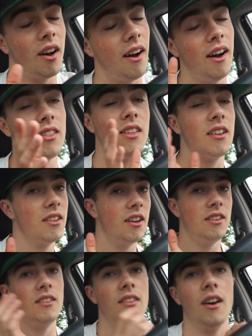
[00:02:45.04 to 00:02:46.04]
I think they
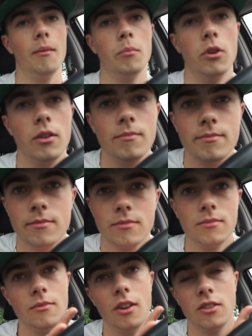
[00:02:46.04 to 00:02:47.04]
did that, but
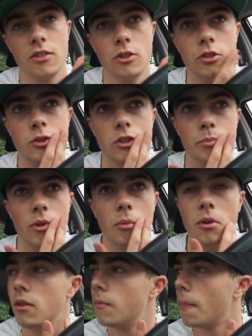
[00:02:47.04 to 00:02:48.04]
that could just be
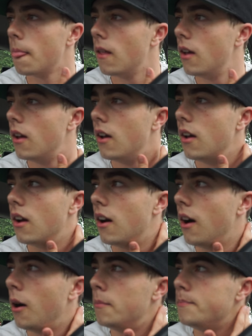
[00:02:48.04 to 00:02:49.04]
me.
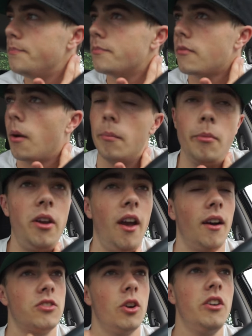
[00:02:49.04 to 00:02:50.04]
But
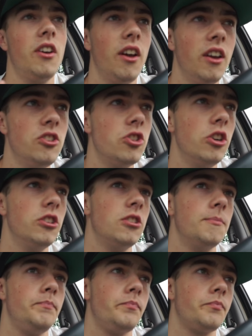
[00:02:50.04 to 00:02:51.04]
yeah, so he got injured.